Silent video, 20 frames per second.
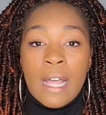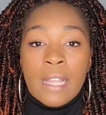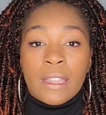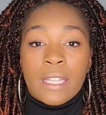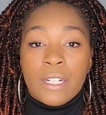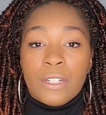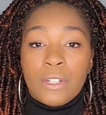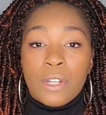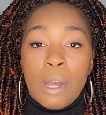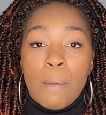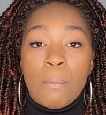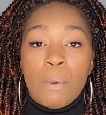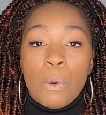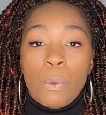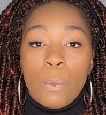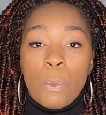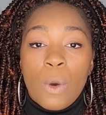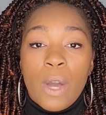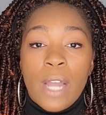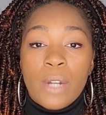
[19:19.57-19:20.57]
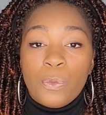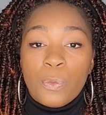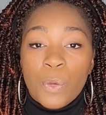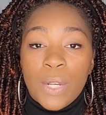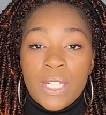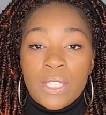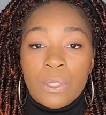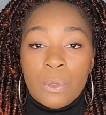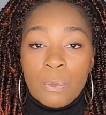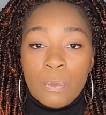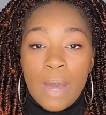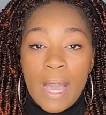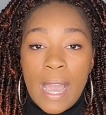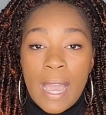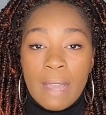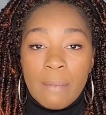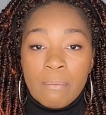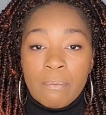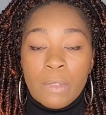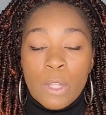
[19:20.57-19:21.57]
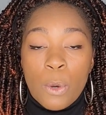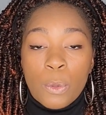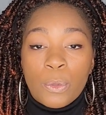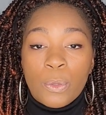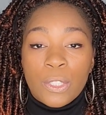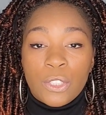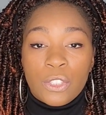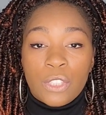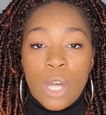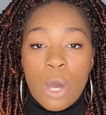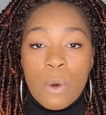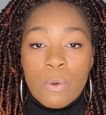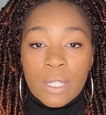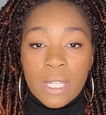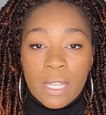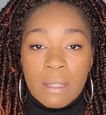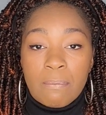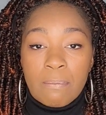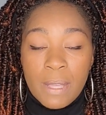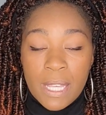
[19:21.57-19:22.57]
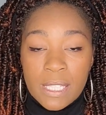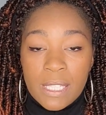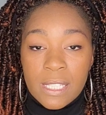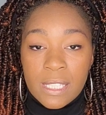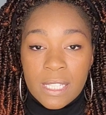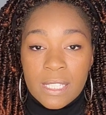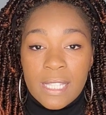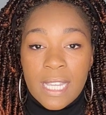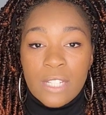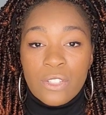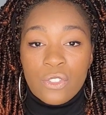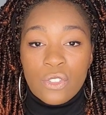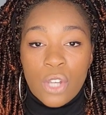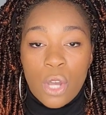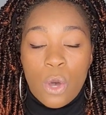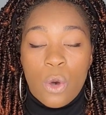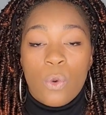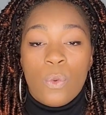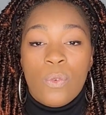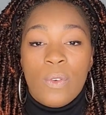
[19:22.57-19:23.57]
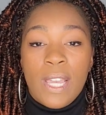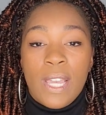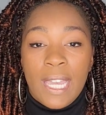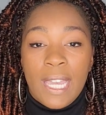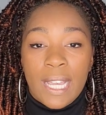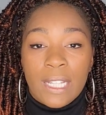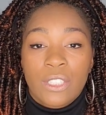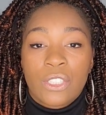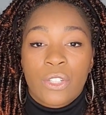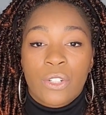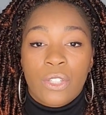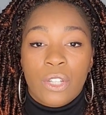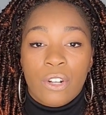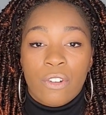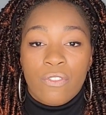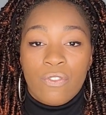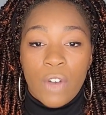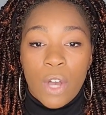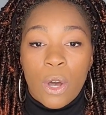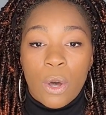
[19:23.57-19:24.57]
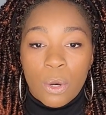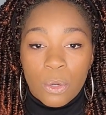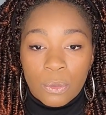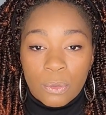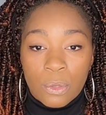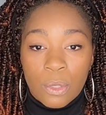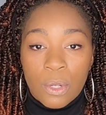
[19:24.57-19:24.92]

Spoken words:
The number one reason why notaries don't get business is they don't answer their phone.